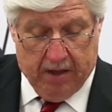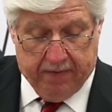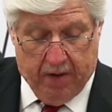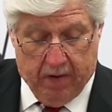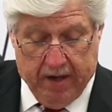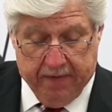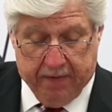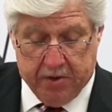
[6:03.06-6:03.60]
of
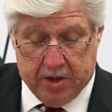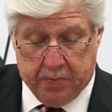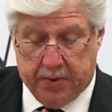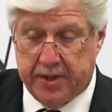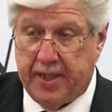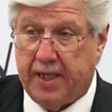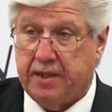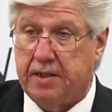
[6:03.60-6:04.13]
our efforts to
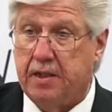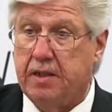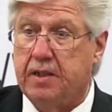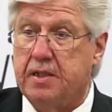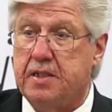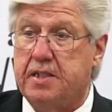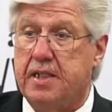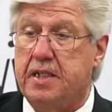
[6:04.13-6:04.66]
protect
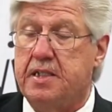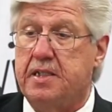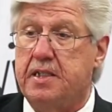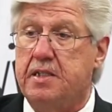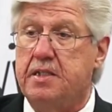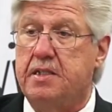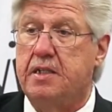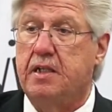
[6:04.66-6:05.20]
the
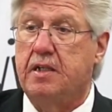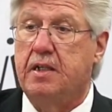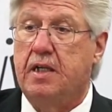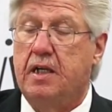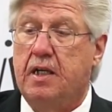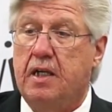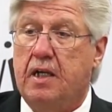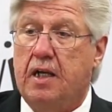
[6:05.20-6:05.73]
citizens
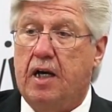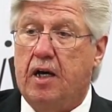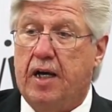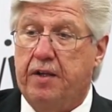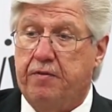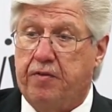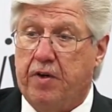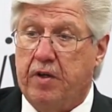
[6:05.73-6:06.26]

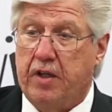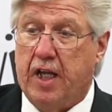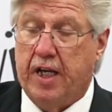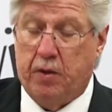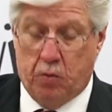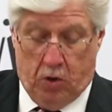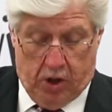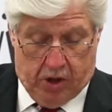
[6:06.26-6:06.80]
and
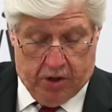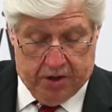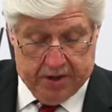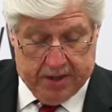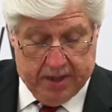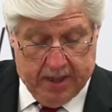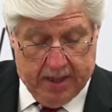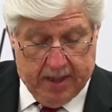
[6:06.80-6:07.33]
frontline
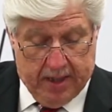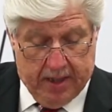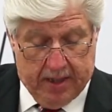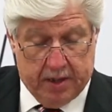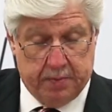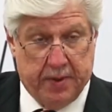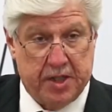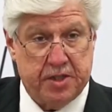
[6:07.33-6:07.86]
workers,
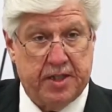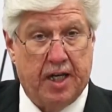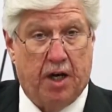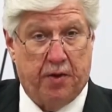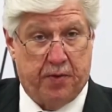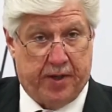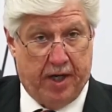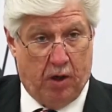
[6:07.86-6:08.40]
especially
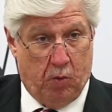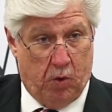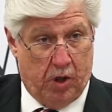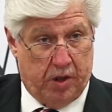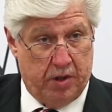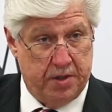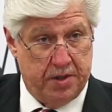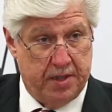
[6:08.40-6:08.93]
healthcare
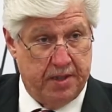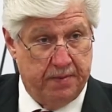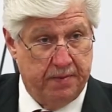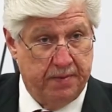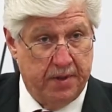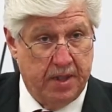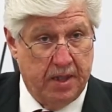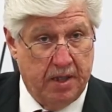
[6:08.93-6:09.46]
workers
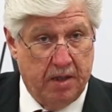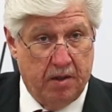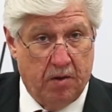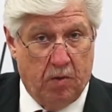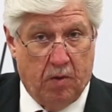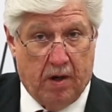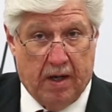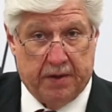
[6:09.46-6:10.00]

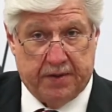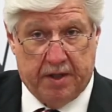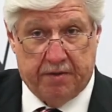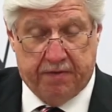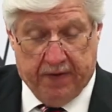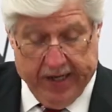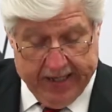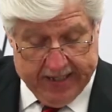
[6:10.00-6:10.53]
who are out there
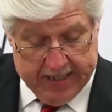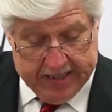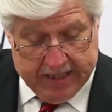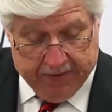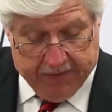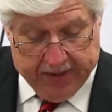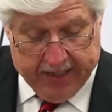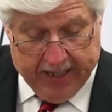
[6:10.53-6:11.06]
fighting this
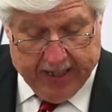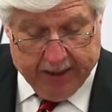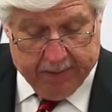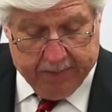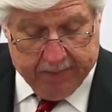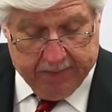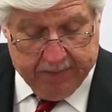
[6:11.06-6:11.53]
every day.